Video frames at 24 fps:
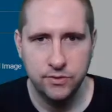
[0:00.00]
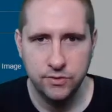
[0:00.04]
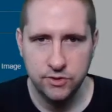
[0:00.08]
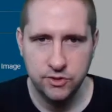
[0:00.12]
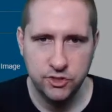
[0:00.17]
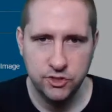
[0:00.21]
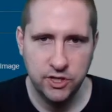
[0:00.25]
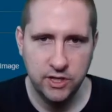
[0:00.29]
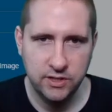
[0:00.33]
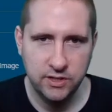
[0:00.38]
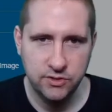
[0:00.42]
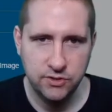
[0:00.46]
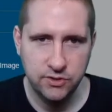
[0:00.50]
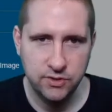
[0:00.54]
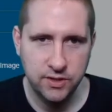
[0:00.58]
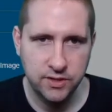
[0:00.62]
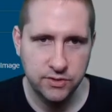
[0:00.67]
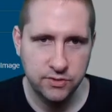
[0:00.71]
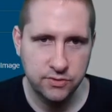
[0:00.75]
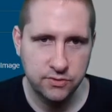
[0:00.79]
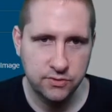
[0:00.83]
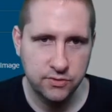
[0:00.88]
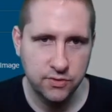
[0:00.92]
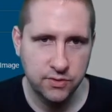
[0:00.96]
to change your
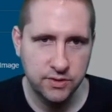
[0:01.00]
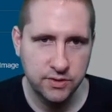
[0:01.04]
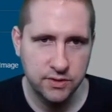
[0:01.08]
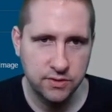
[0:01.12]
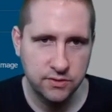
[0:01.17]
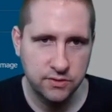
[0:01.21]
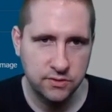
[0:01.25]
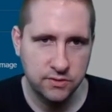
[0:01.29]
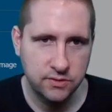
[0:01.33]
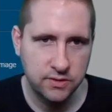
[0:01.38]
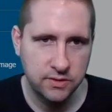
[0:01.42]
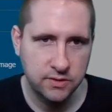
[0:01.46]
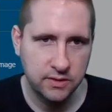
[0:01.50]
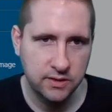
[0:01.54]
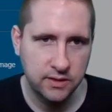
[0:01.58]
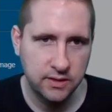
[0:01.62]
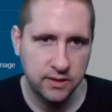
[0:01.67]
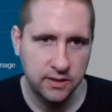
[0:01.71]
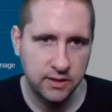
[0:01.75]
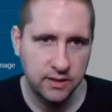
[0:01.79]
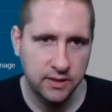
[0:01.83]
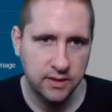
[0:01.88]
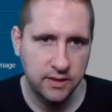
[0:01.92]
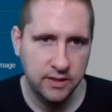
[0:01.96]
answer choices, you just click
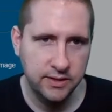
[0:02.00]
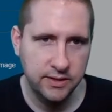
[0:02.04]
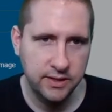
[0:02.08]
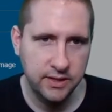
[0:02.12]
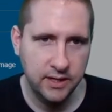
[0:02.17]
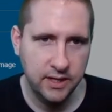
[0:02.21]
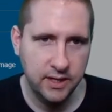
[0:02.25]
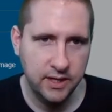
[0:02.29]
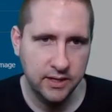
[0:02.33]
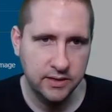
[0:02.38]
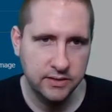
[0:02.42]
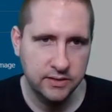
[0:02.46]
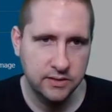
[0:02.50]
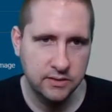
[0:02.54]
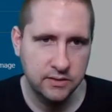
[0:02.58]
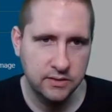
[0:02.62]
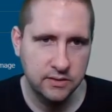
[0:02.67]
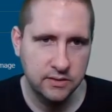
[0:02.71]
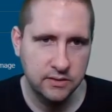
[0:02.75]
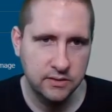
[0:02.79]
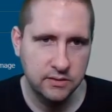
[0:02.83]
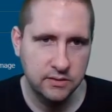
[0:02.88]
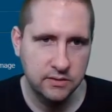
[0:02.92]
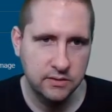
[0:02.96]
on the
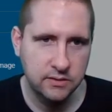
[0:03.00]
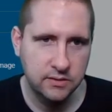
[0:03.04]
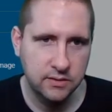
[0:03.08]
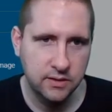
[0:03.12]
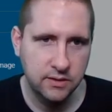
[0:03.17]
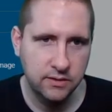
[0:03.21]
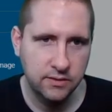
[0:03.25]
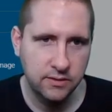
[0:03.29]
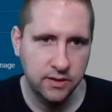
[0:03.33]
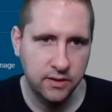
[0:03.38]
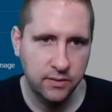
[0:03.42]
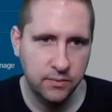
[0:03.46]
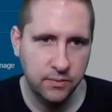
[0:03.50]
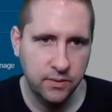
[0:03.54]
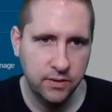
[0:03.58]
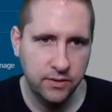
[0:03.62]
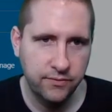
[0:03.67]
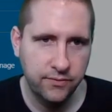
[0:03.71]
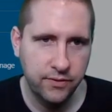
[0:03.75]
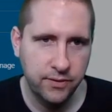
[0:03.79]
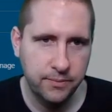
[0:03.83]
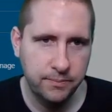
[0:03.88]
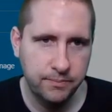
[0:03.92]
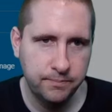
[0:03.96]
X's, and I'll get rid of
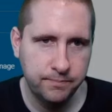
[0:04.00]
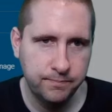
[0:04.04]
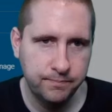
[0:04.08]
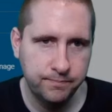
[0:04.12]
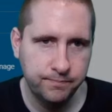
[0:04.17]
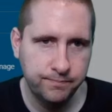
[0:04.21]
them.